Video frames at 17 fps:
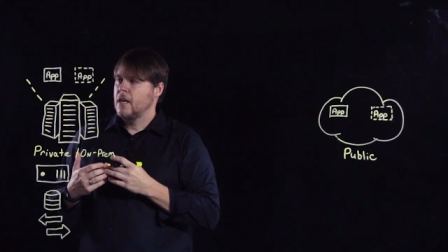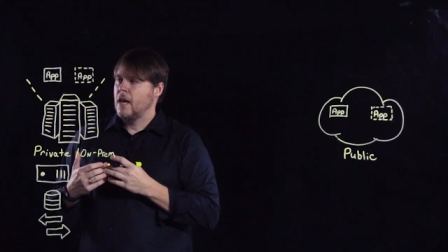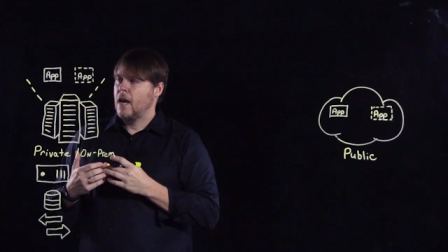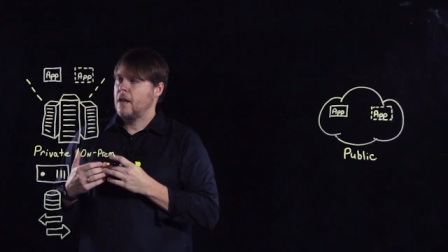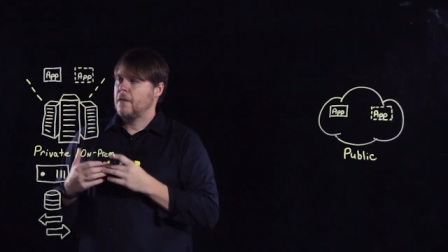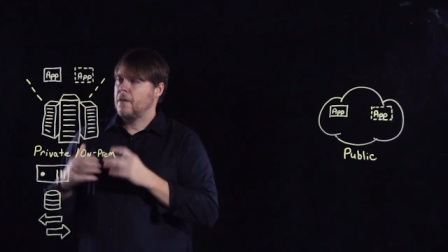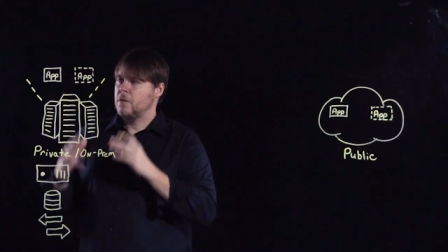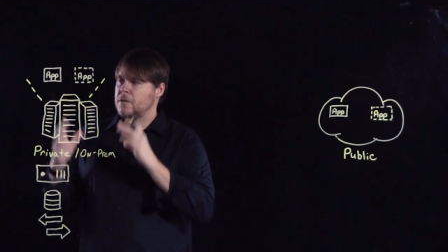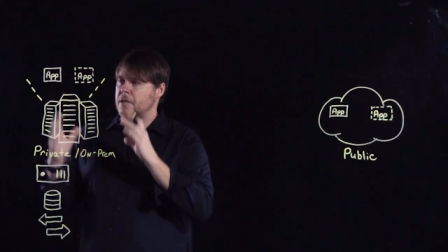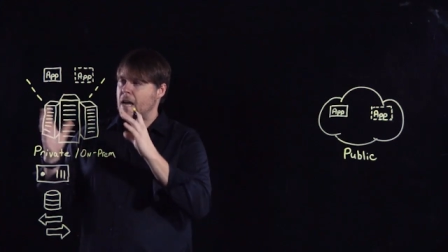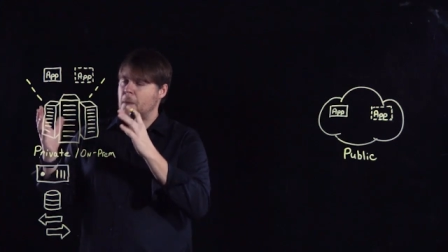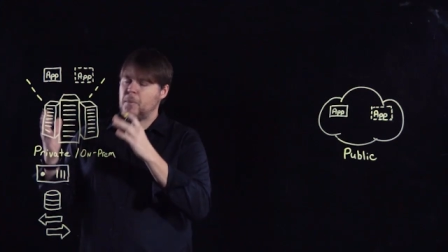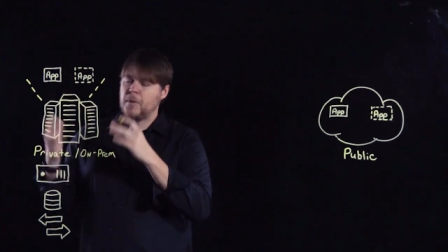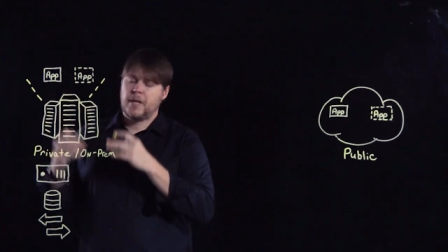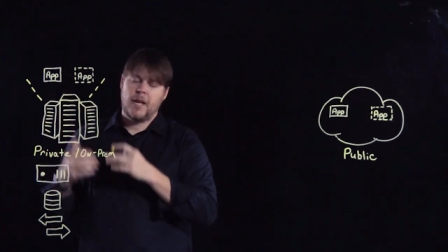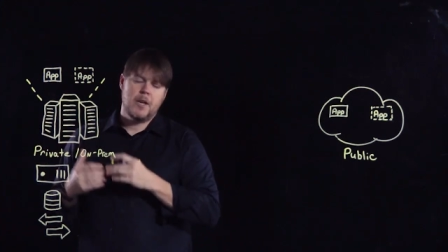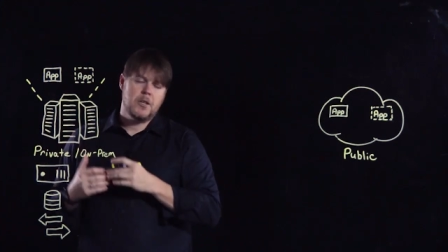And those
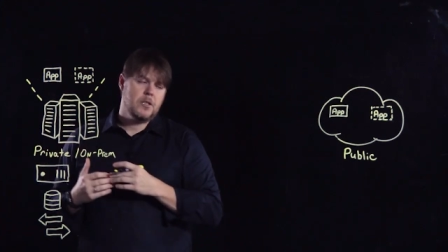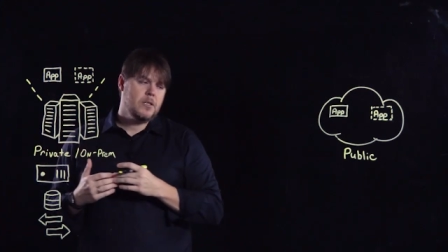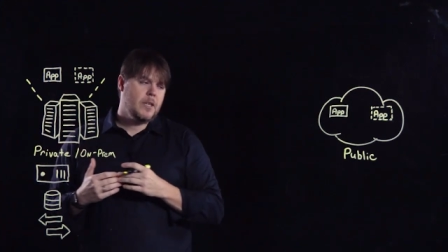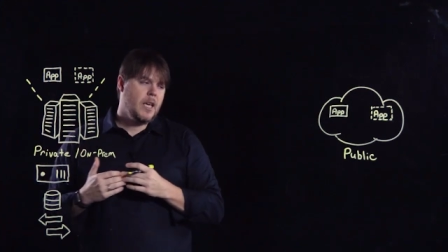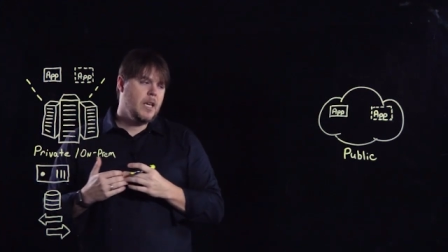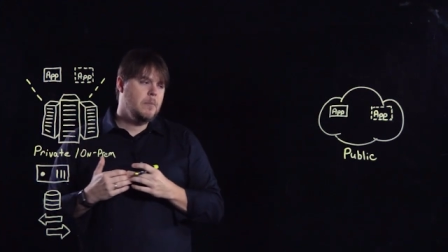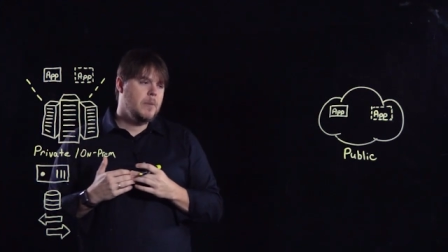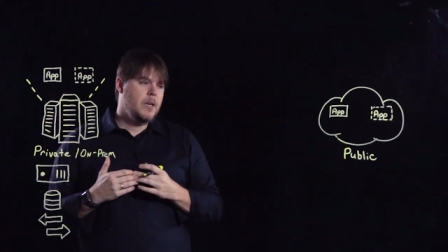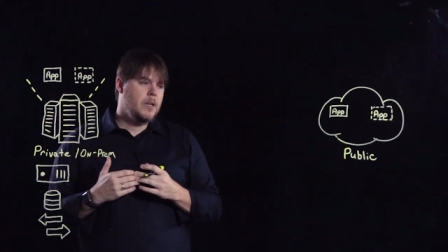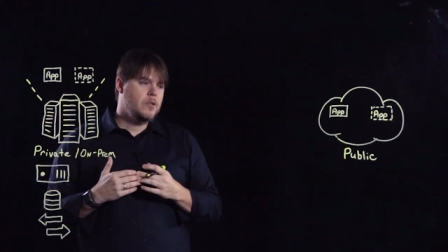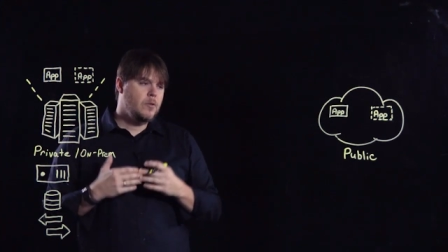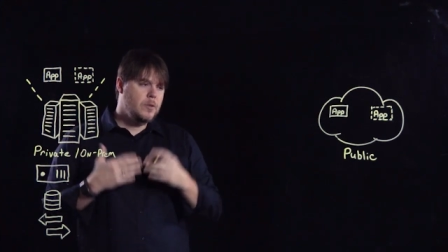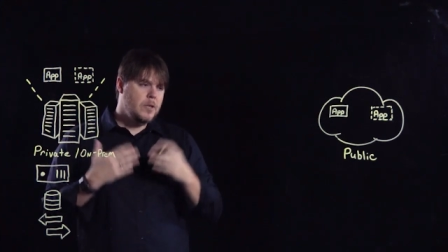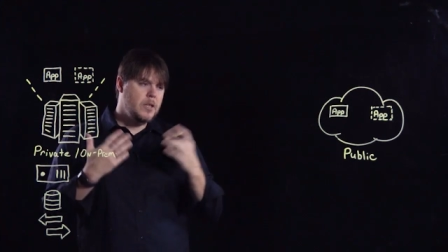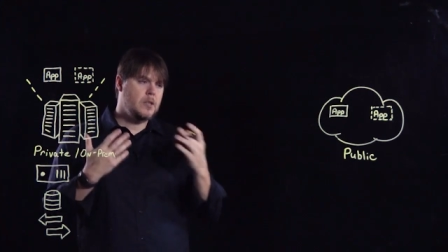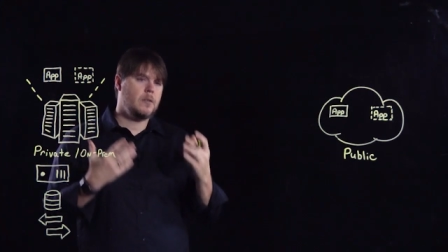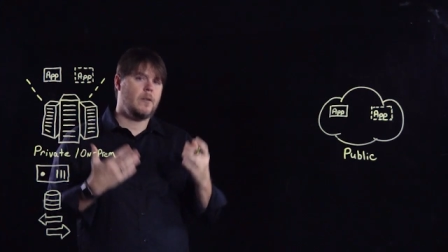applications can be
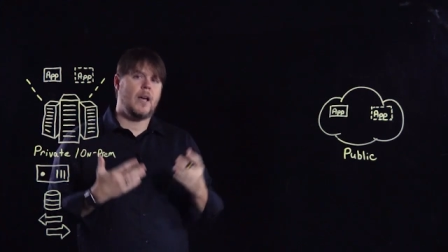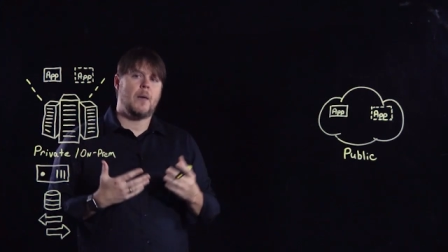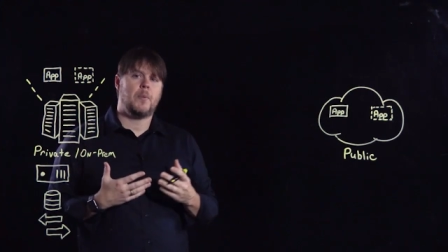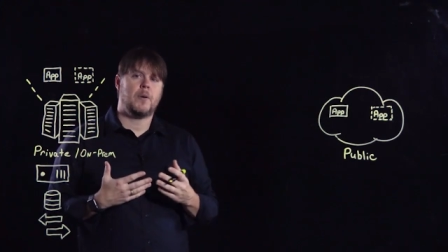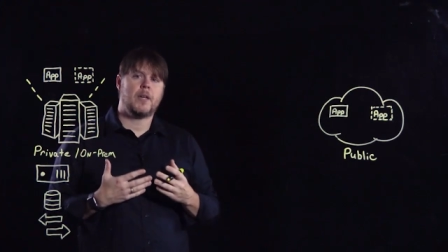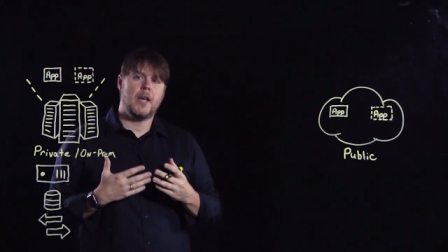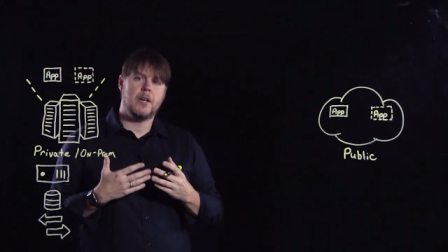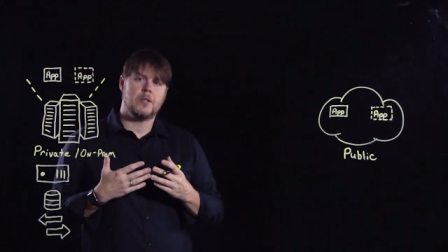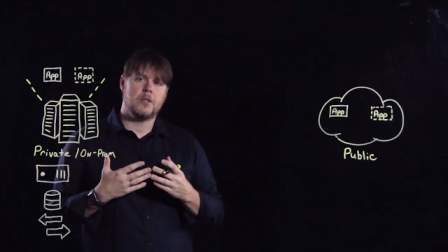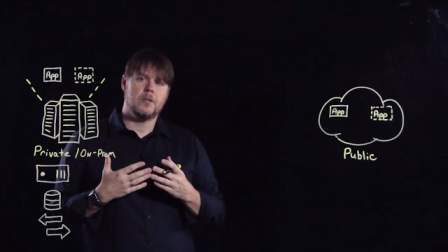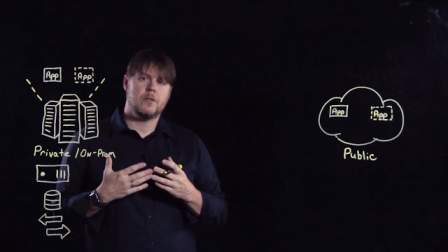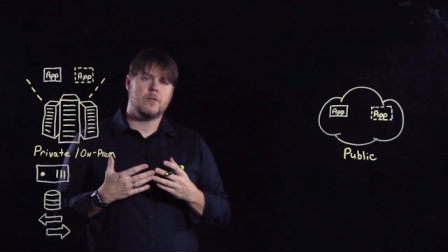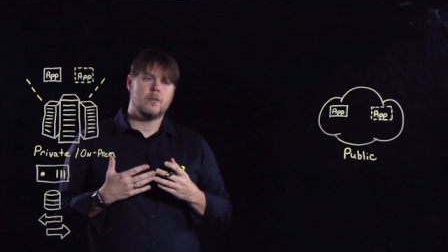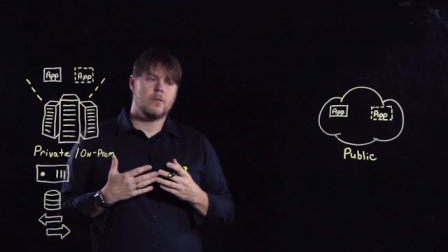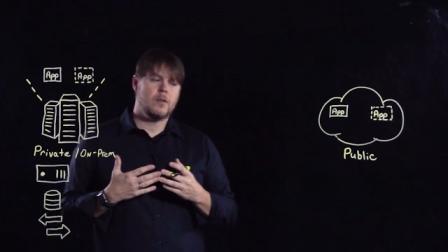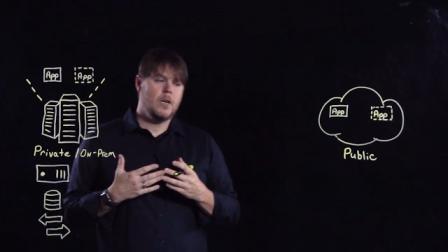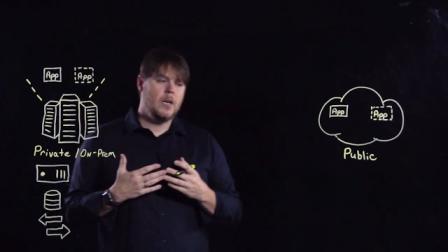traditional
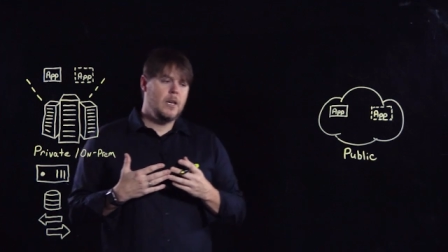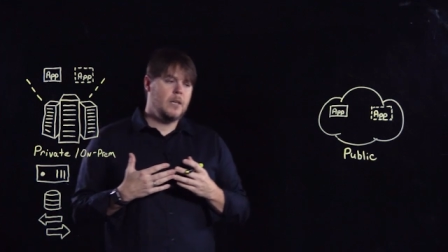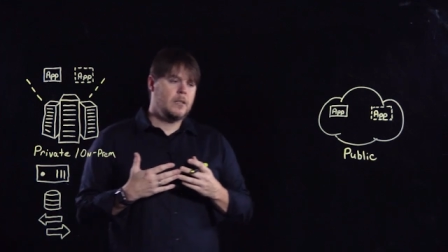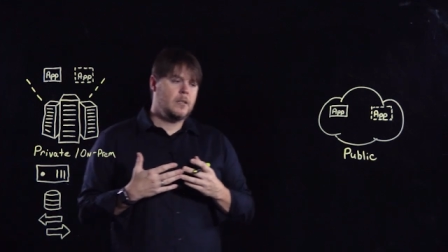applications or